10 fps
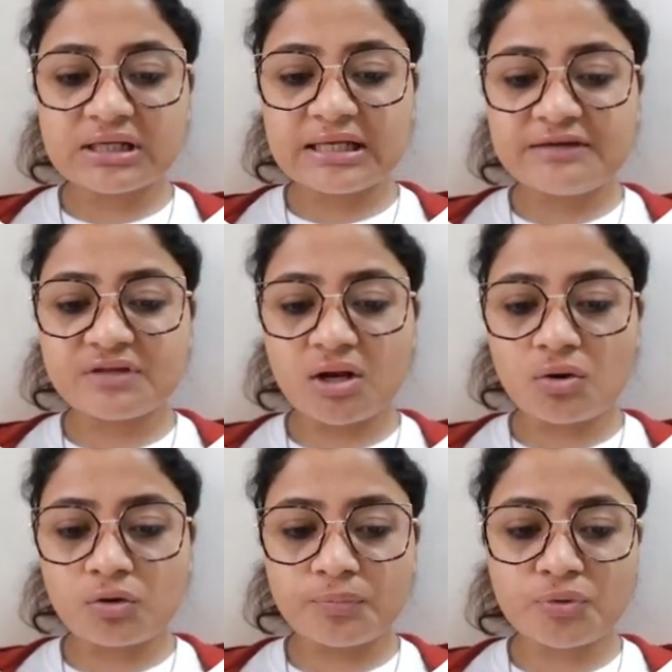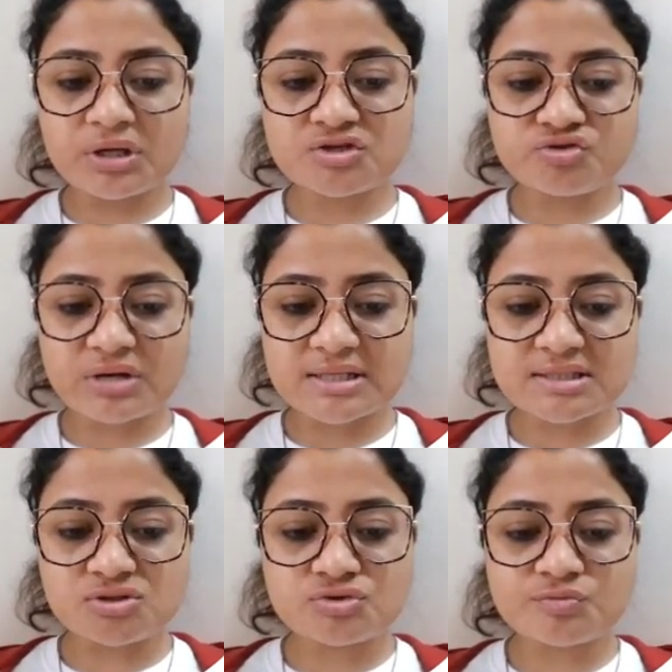cleave the long protein strands
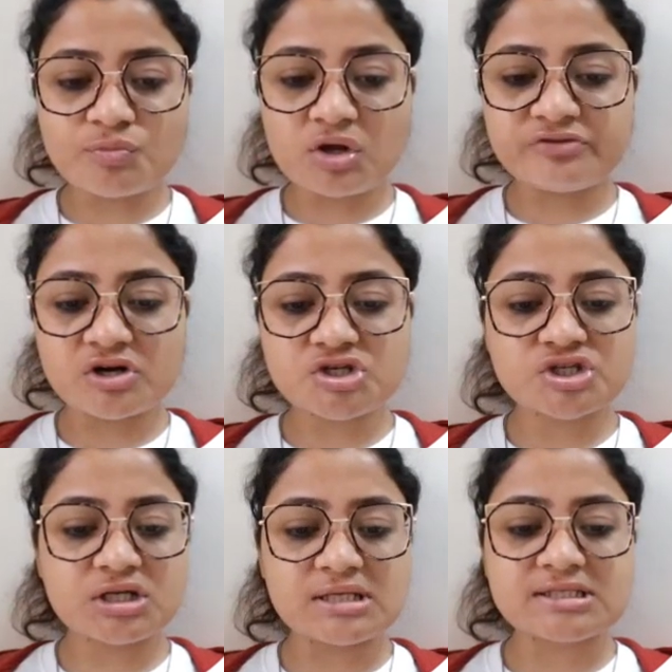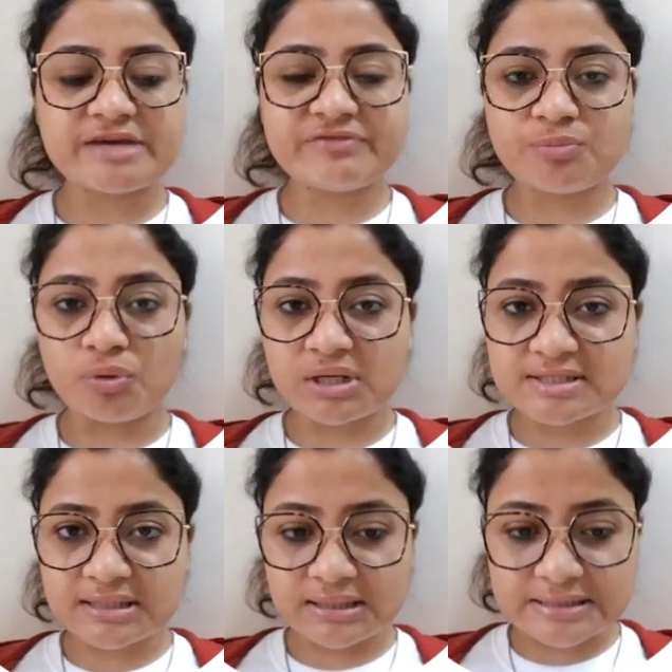into small functional HIV proteins
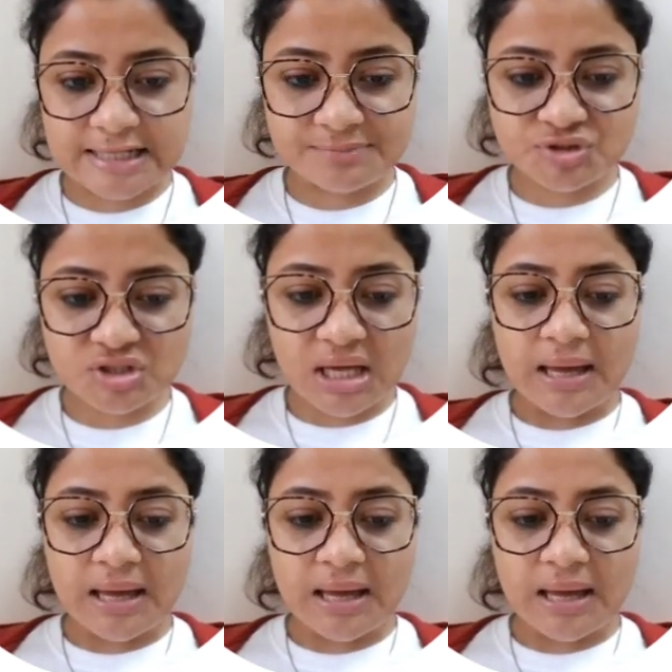and enzymes.